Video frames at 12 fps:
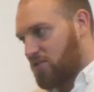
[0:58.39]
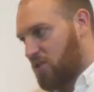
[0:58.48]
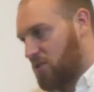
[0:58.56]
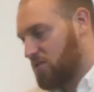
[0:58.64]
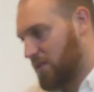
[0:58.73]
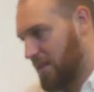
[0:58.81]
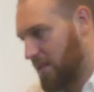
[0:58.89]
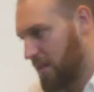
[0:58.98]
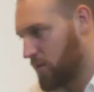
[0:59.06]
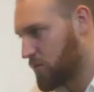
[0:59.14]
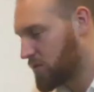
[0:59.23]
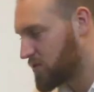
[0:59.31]
So
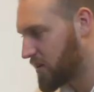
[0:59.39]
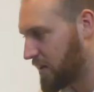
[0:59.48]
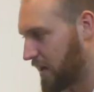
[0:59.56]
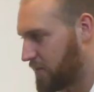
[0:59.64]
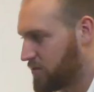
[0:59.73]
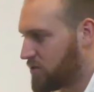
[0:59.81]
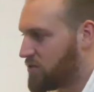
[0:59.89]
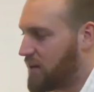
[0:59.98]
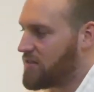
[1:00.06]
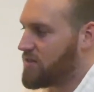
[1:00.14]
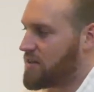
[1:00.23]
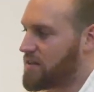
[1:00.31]
he was kind of
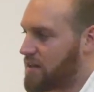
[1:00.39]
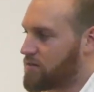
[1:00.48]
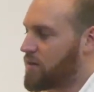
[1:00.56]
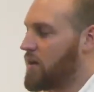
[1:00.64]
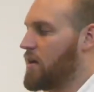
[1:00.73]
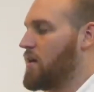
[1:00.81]
suggesting that